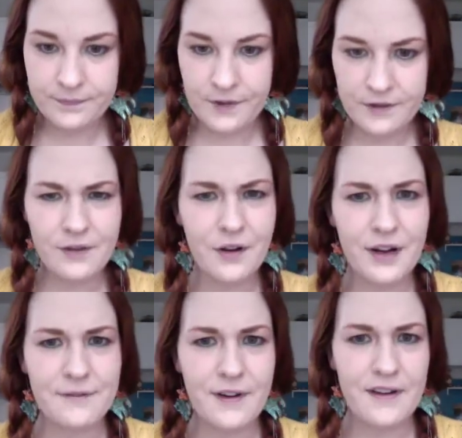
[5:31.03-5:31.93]
this is already
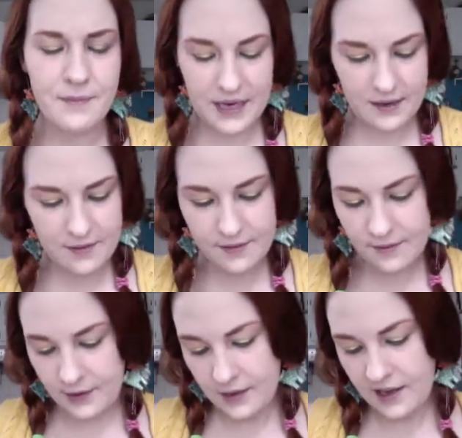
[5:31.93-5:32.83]
at five minutes.
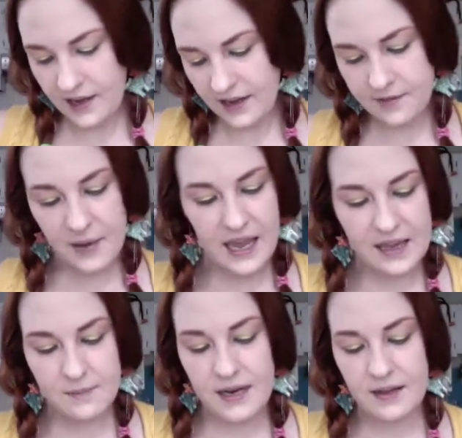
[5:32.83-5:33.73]
I guess my
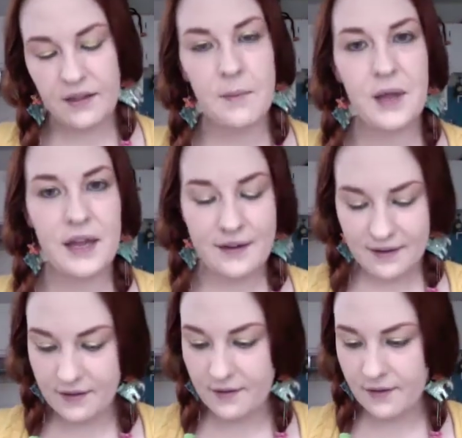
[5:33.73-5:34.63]
eight minute limit
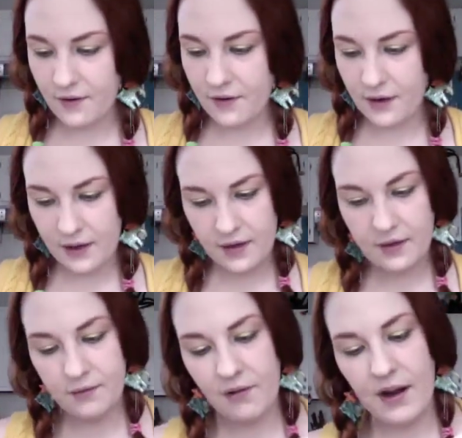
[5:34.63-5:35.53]
is already
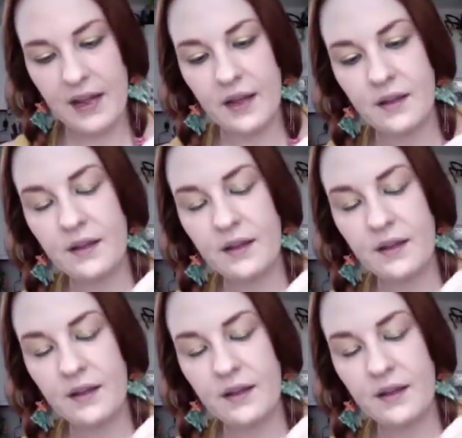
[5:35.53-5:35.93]
running